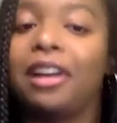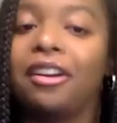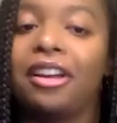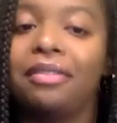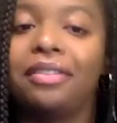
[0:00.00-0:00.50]

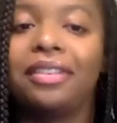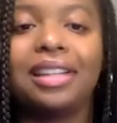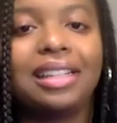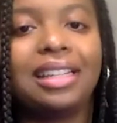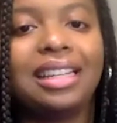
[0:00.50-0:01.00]
enough.
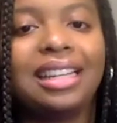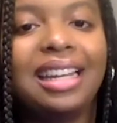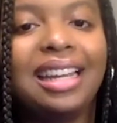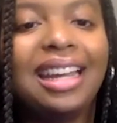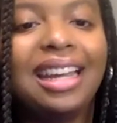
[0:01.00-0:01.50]

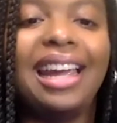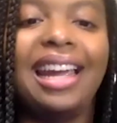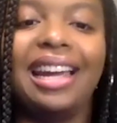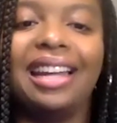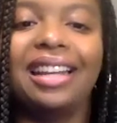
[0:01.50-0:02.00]

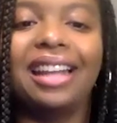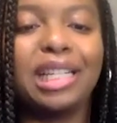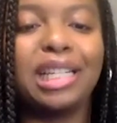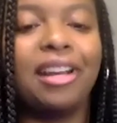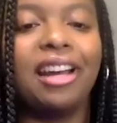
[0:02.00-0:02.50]
And
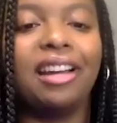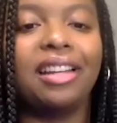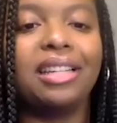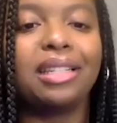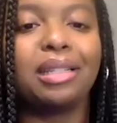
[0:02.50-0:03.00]
last but not
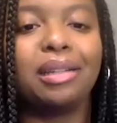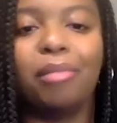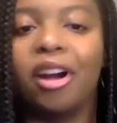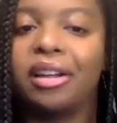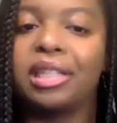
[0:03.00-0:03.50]
least,
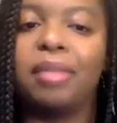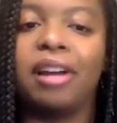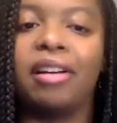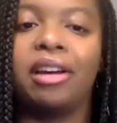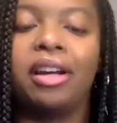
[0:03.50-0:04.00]
Marcus
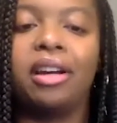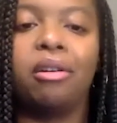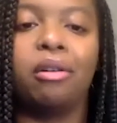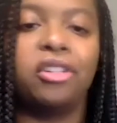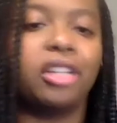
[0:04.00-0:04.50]
Mariota
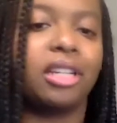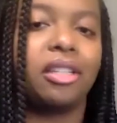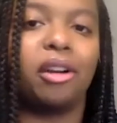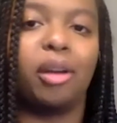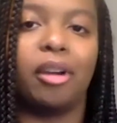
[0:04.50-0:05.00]
or
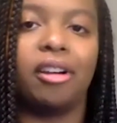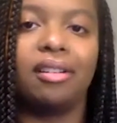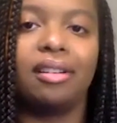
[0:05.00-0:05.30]
Justin Herbert?